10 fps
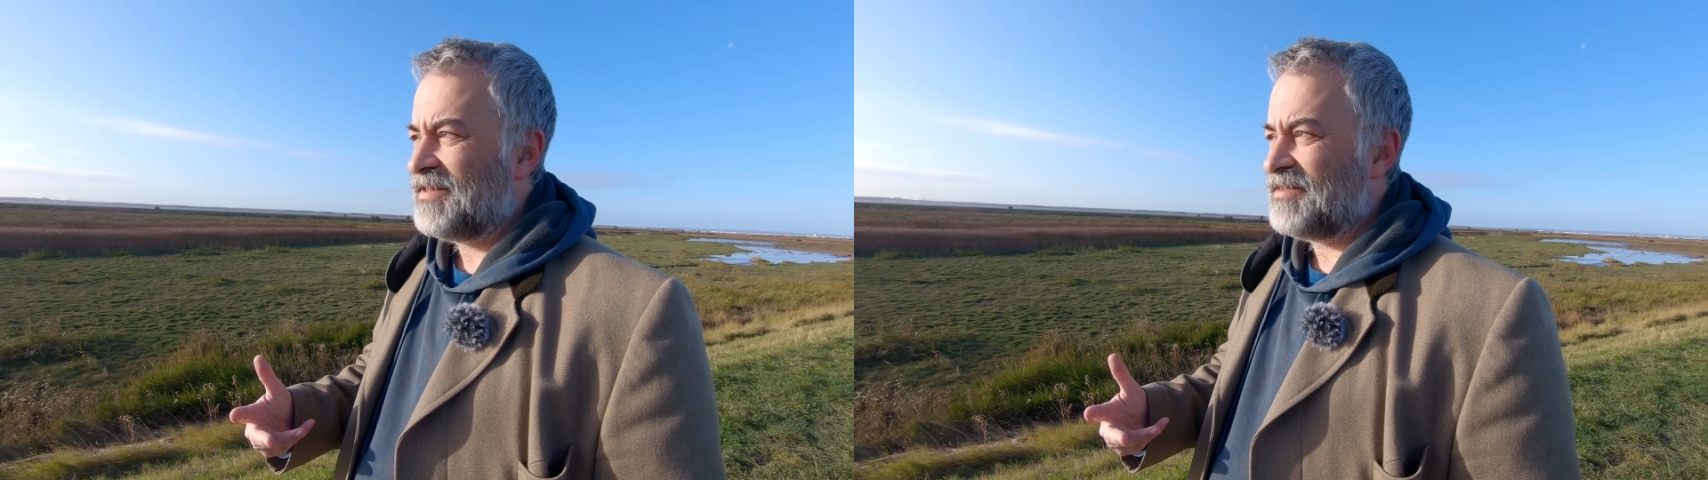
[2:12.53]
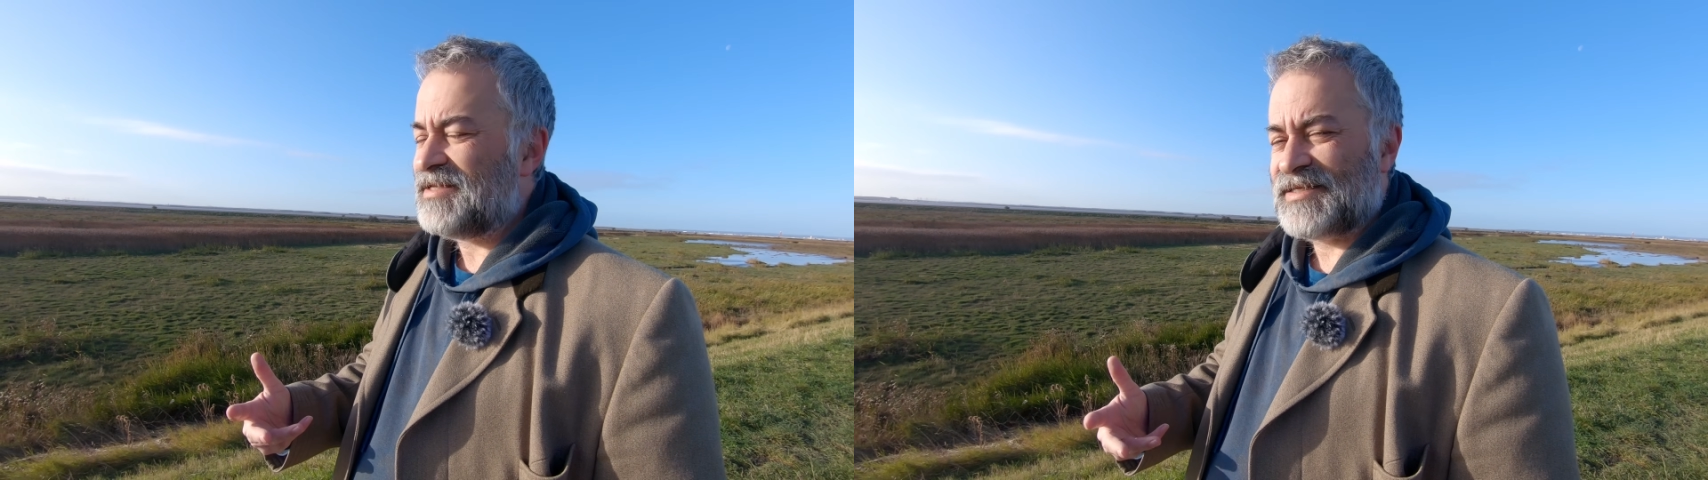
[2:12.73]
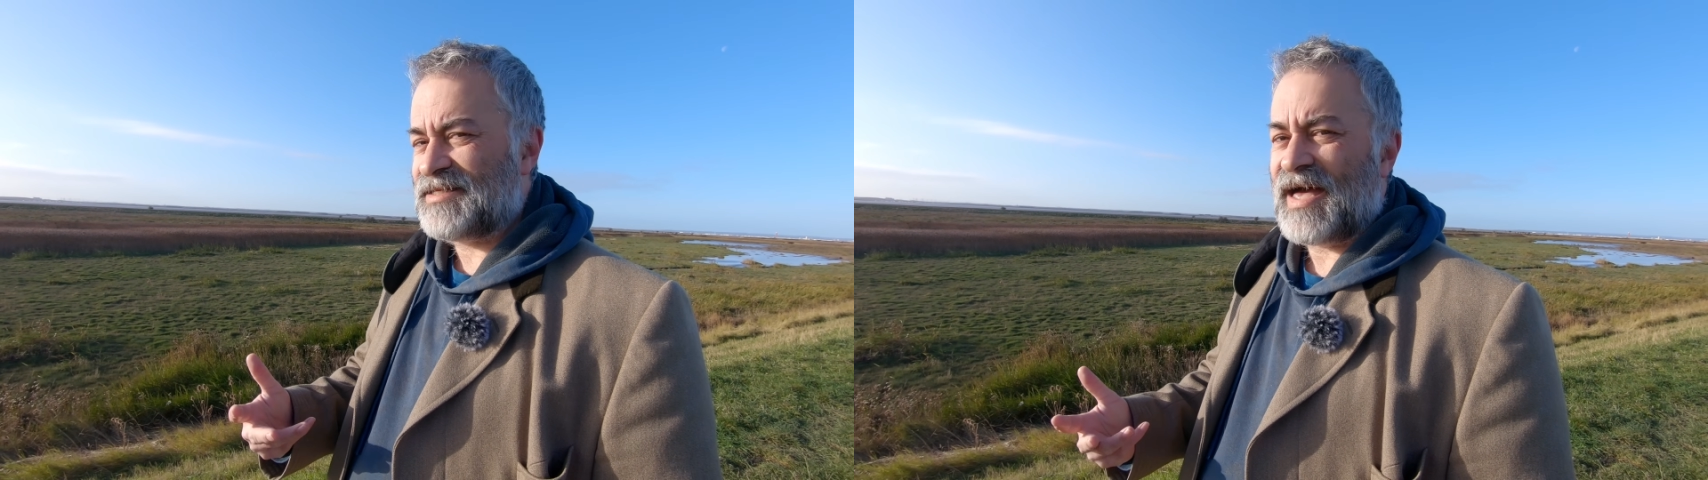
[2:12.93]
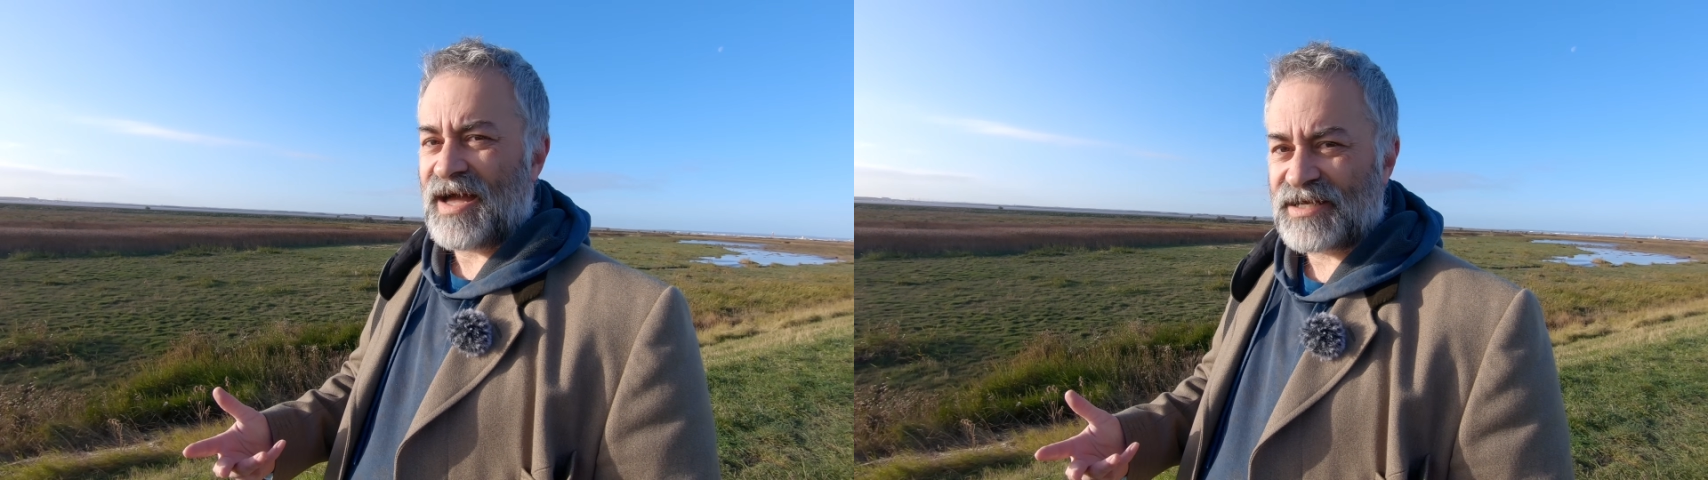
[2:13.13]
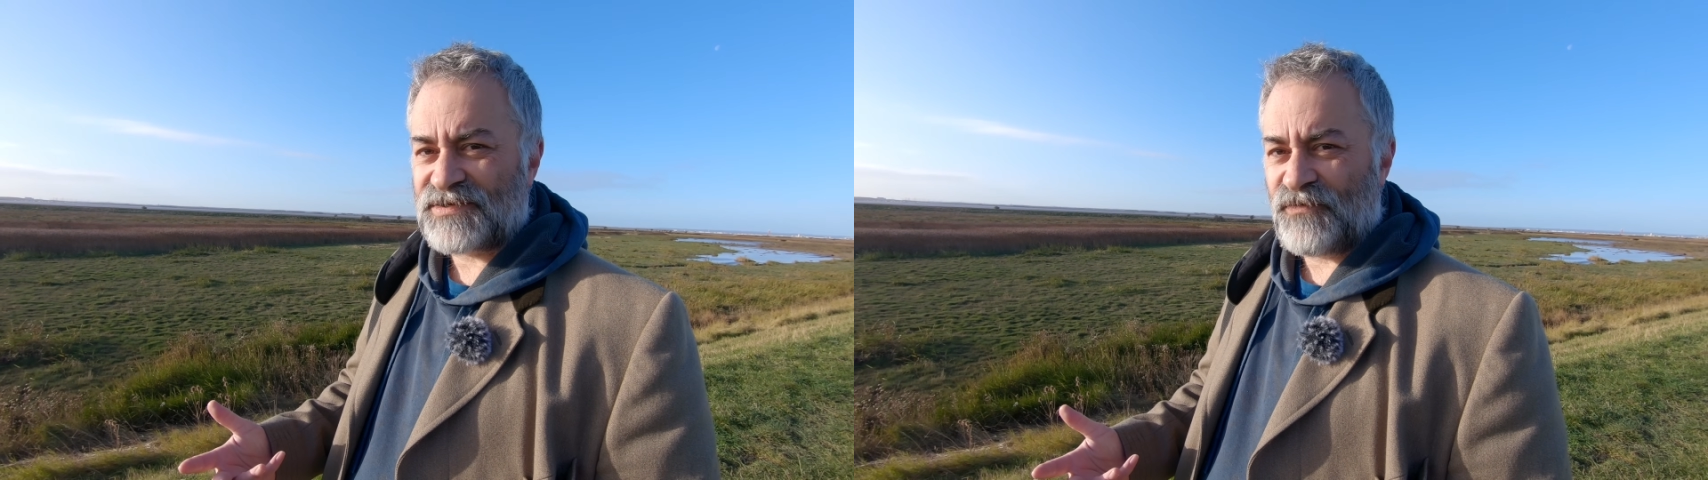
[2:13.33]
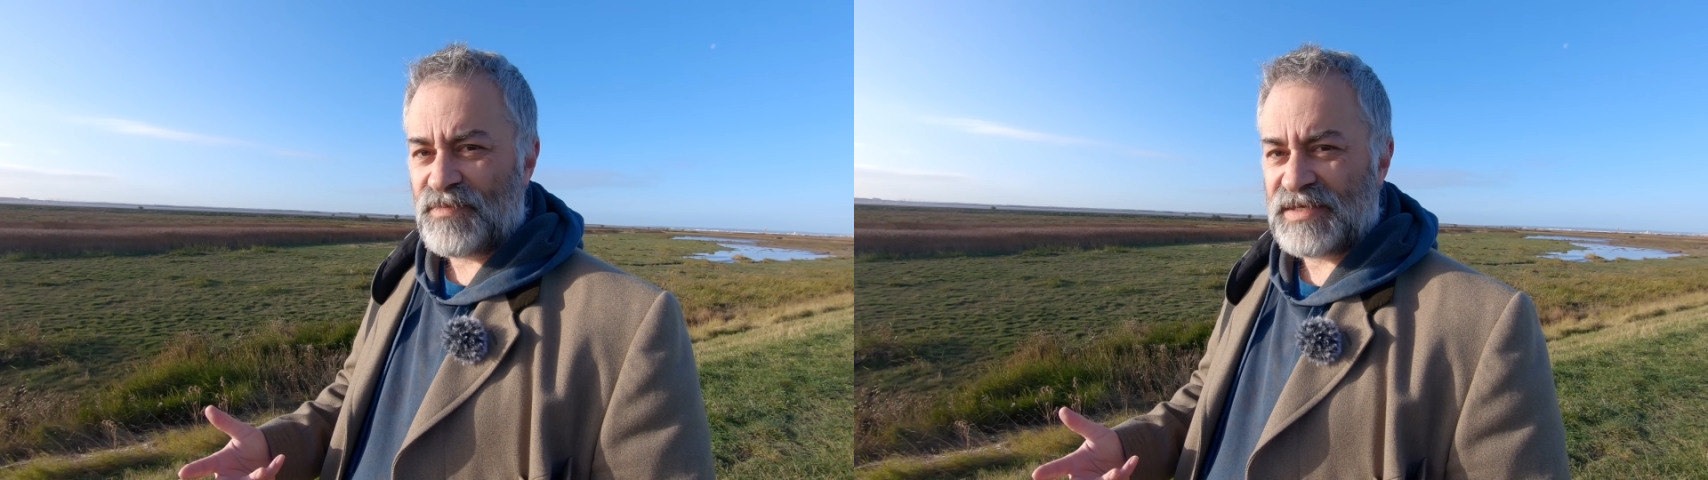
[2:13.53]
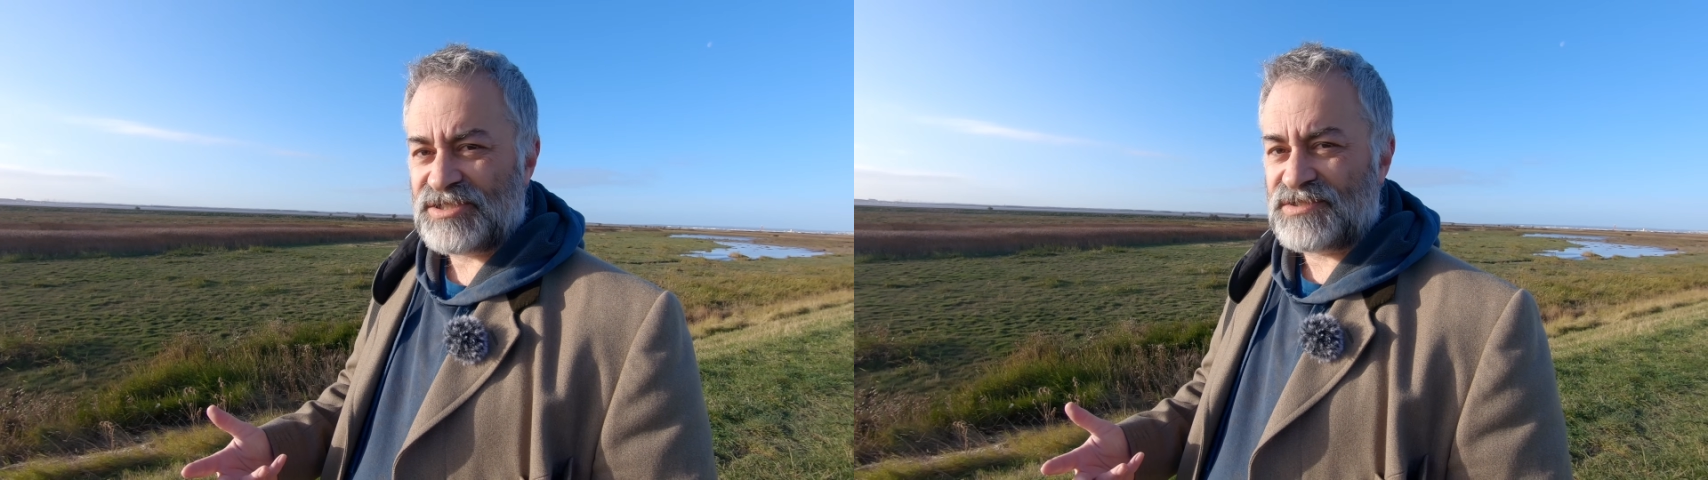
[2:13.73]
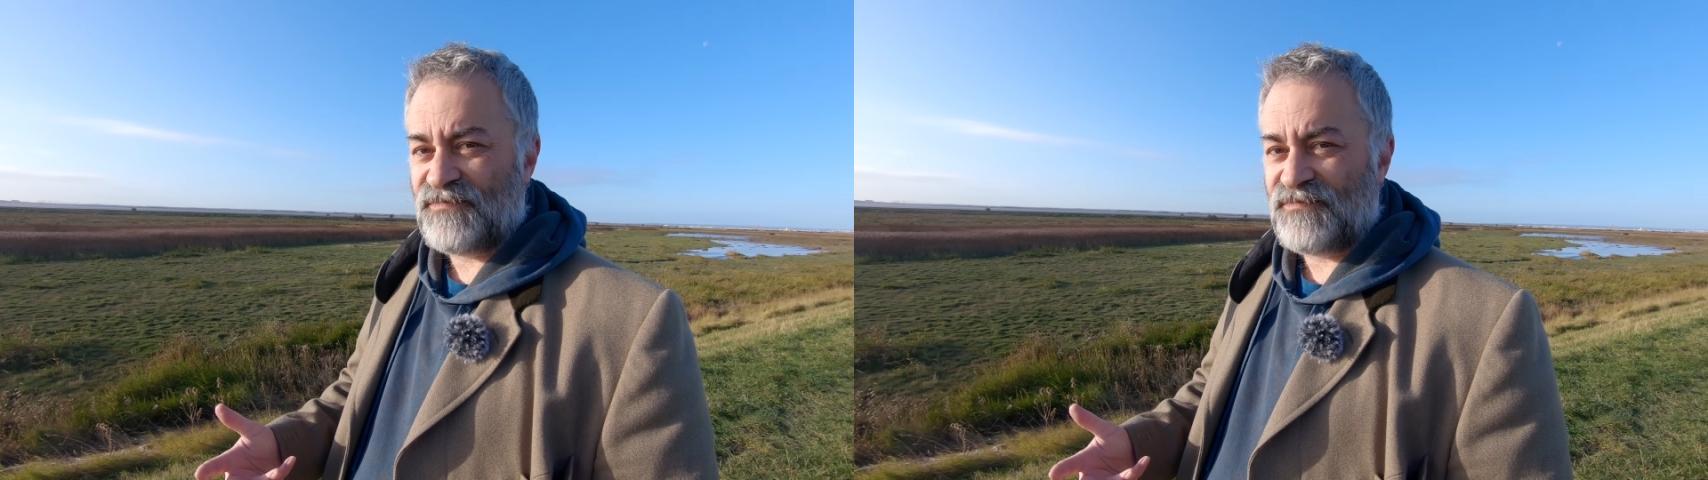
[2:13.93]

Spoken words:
these attacks from these